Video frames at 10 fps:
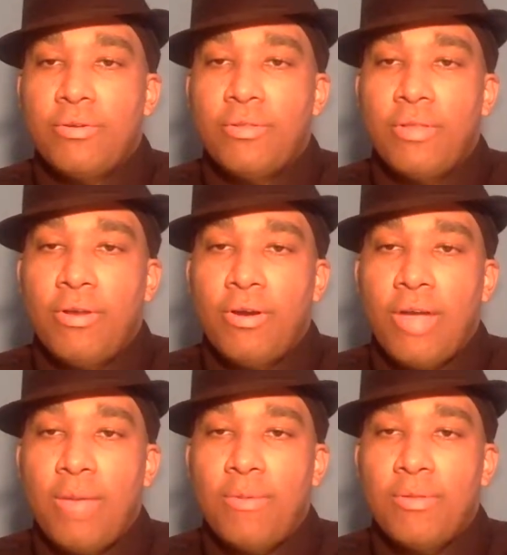They all
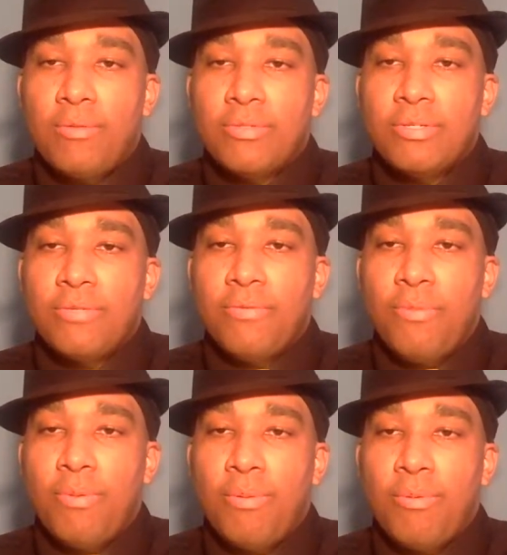came in. It was just
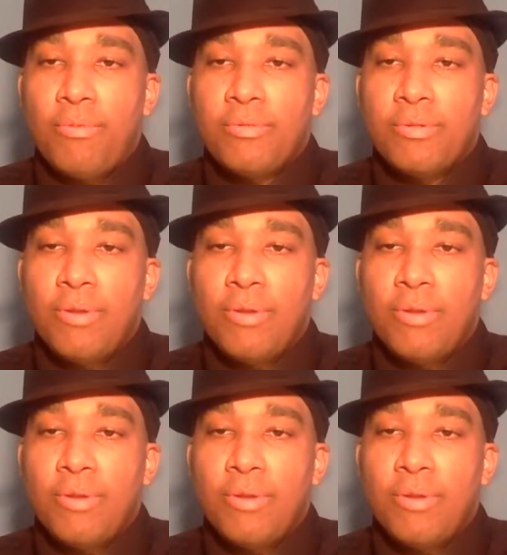a few people.